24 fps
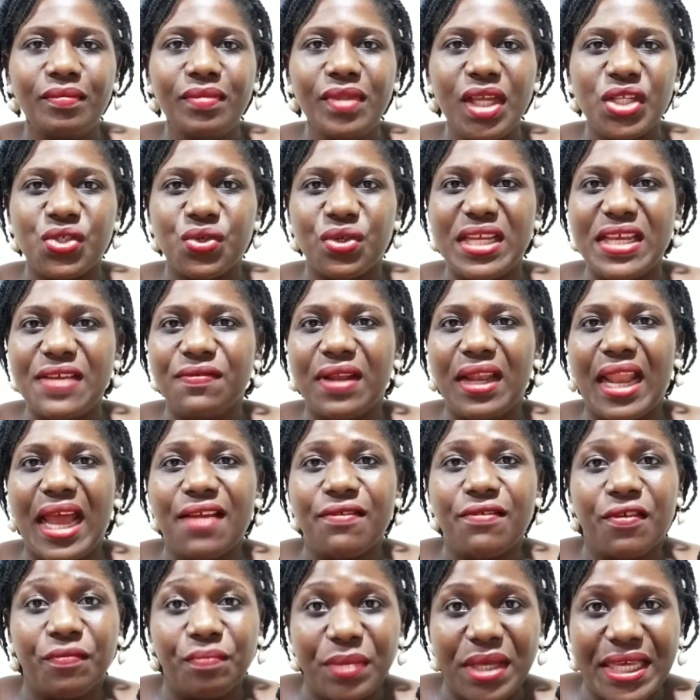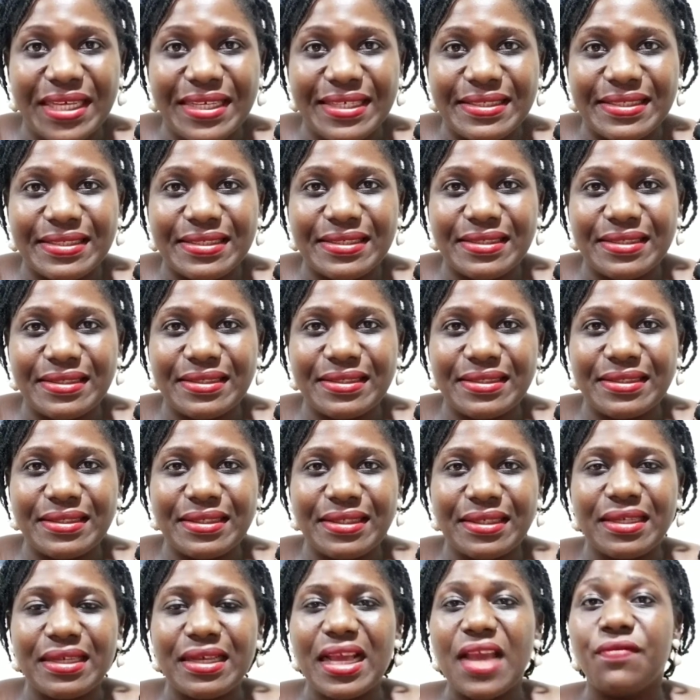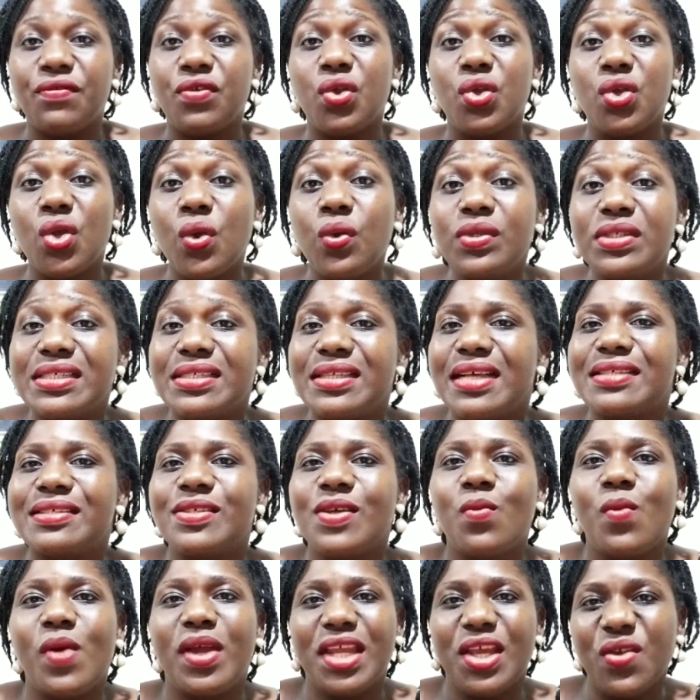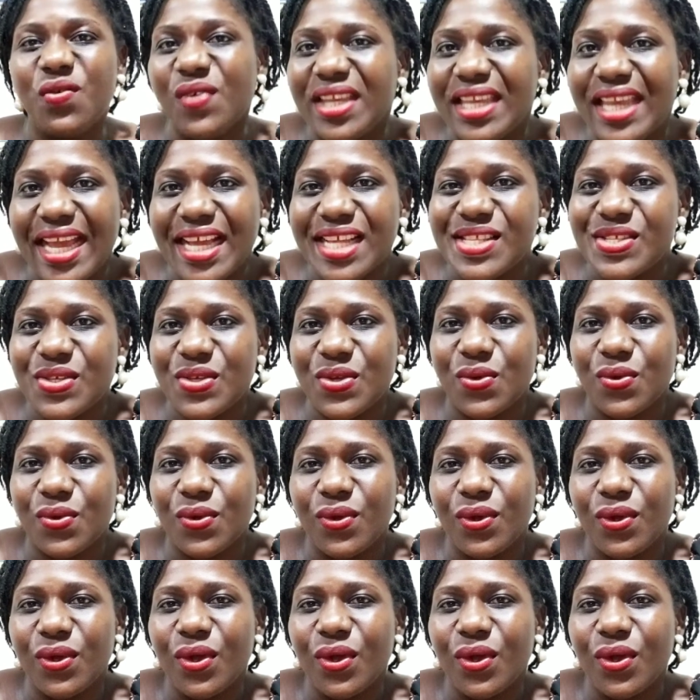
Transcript: to live a life of peace. If you notice that someone irritates you